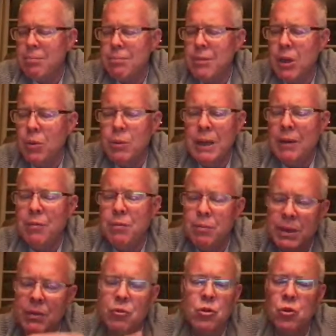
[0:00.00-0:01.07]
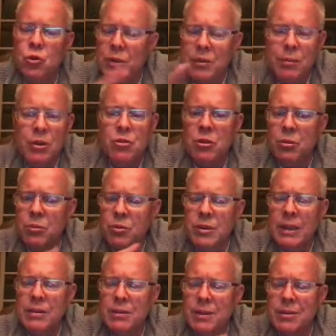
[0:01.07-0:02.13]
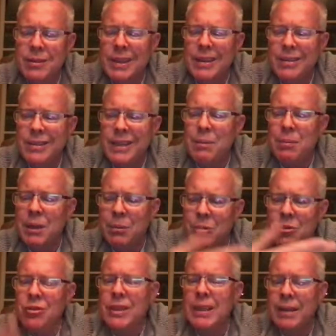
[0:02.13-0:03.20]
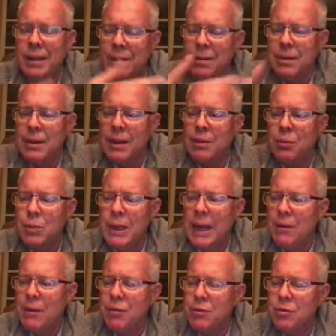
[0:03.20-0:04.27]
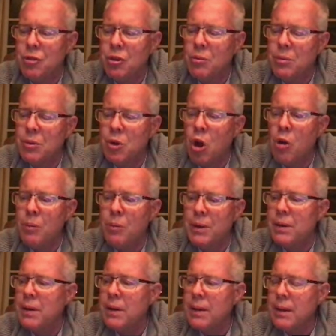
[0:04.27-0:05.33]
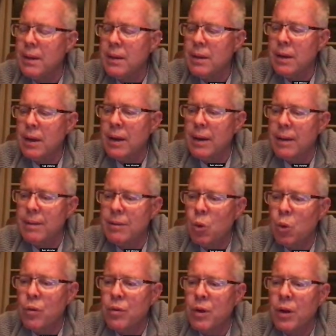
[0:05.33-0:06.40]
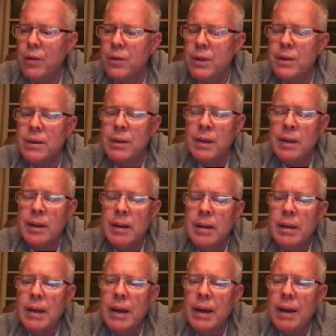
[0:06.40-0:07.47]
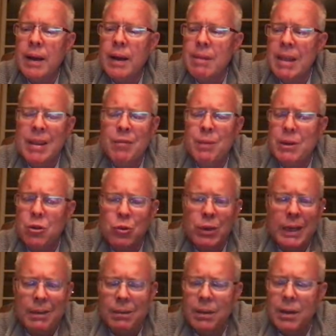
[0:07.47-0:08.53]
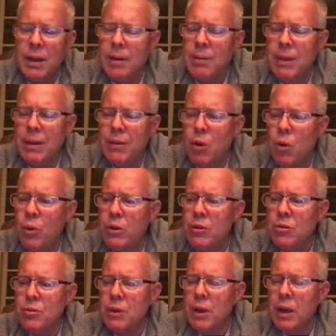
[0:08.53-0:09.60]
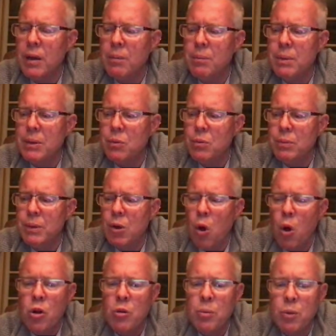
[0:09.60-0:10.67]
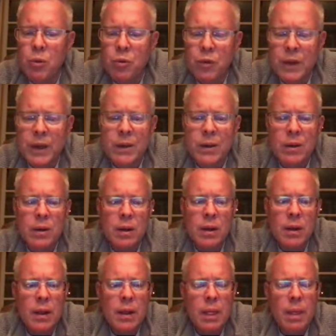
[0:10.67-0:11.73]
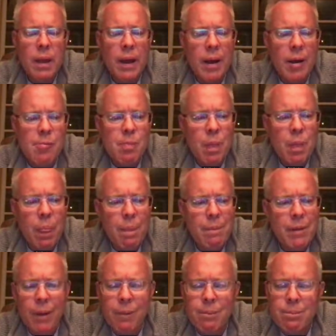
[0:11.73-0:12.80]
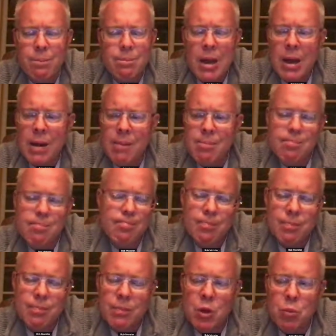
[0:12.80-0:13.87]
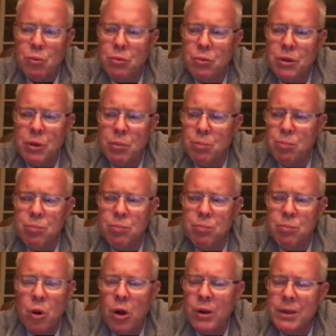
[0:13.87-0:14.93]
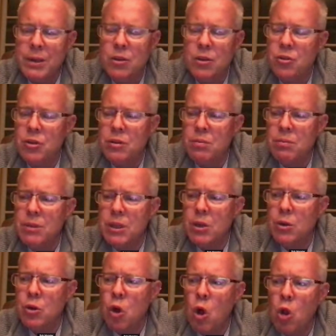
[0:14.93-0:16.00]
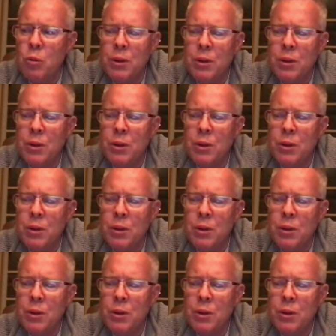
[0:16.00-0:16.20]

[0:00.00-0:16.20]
you know, we have Jews, we have Muslims. That's not a statement. I'm just saying that we have some common code of conduct. And they've been great. They've always been honorable, fair. They're smart, diligent. You know, call them at